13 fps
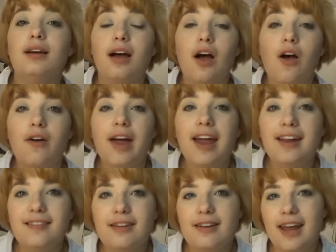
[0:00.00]

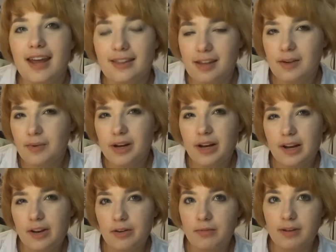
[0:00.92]
Alright, today I think we're going to
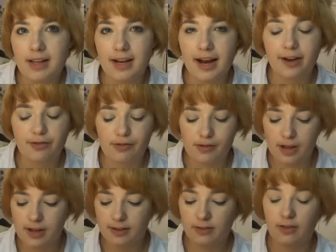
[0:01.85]
do a really natural
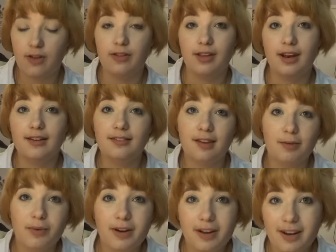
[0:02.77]
look. So the next
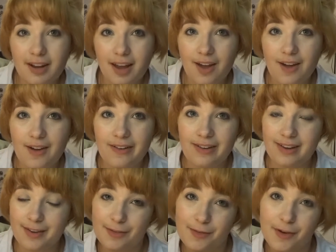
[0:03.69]
step we're going to go
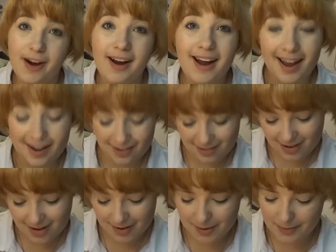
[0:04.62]
is for our
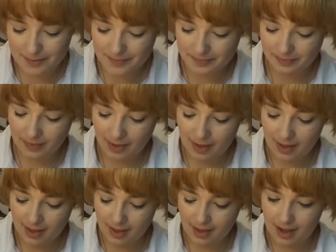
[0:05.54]
eyeshadow.
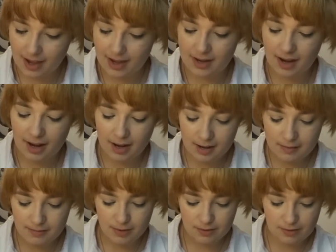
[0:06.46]
And I
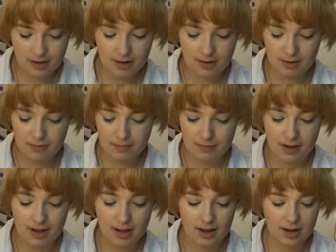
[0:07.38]
am using
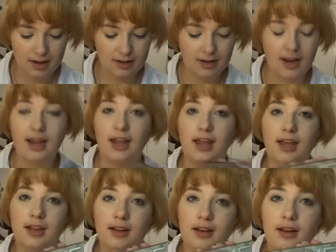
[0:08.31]
my
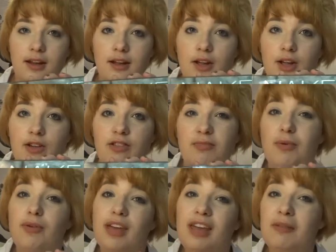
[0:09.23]
Naked
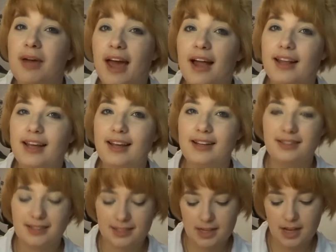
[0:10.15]
Smoky
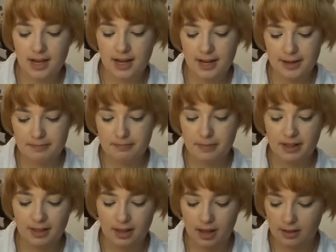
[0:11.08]
palette, but
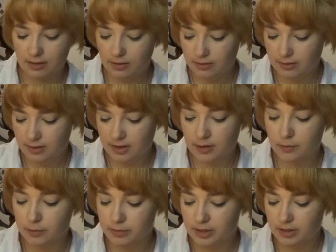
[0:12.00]
the colors that I
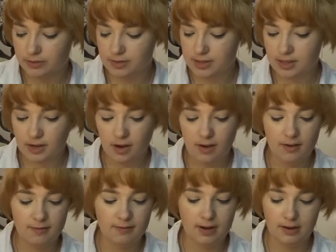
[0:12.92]
will be using
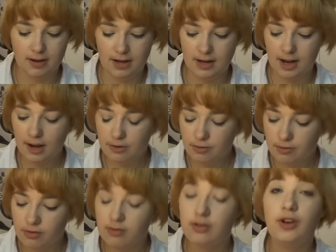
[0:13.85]
are very
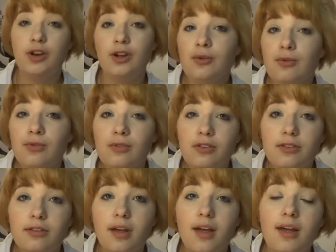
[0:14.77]
natural nudes.